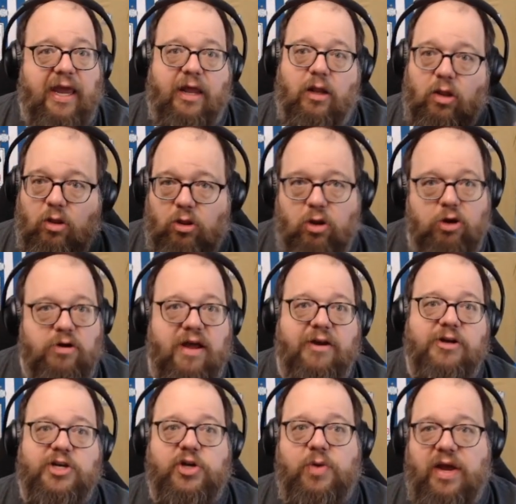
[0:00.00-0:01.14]
learn how to
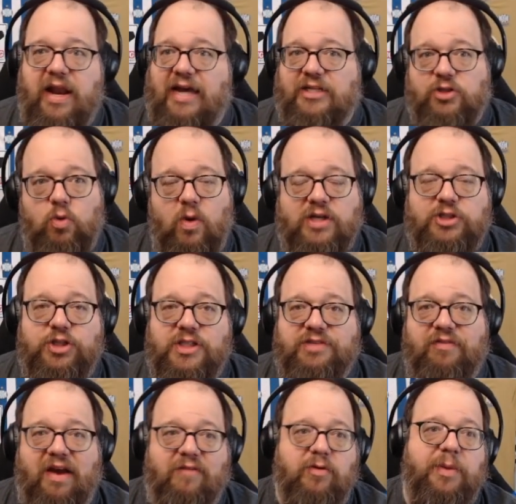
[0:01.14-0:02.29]
do it, ask questions of
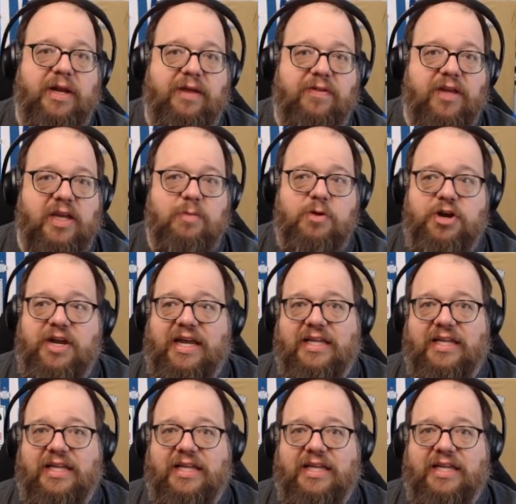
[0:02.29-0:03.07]
everybody in the community.